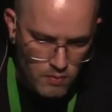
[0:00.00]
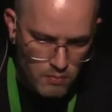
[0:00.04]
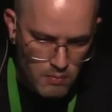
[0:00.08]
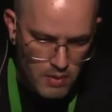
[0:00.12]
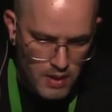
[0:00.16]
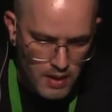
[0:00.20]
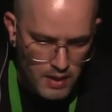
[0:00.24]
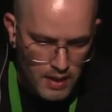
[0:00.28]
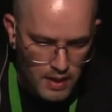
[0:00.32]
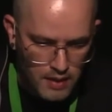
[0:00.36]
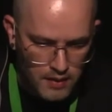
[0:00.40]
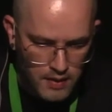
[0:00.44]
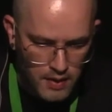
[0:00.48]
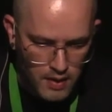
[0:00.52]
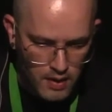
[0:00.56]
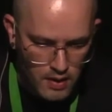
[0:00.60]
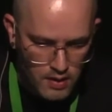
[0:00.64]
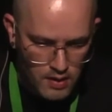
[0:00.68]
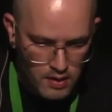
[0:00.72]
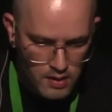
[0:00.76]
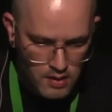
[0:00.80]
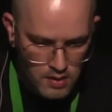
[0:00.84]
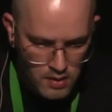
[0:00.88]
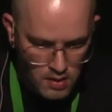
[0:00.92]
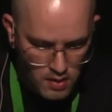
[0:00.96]
But I think
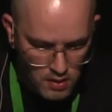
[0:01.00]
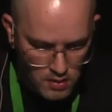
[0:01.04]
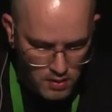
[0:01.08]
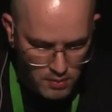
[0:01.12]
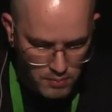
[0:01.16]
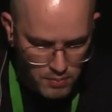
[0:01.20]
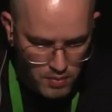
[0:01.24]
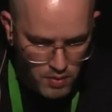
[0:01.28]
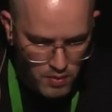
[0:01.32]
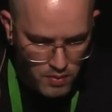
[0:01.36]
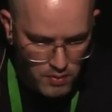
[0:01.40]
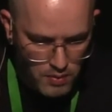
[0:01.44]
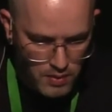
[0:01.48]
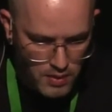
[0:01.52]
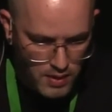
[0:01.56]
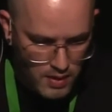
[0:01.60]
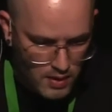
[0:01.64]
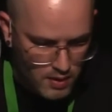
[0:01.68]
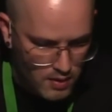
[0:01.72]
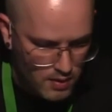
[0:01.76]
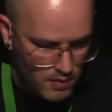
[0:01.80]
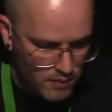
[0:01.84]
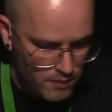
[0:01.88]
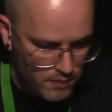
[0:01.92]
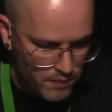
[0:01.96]
it's not the problem
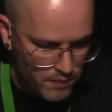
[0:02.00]
that.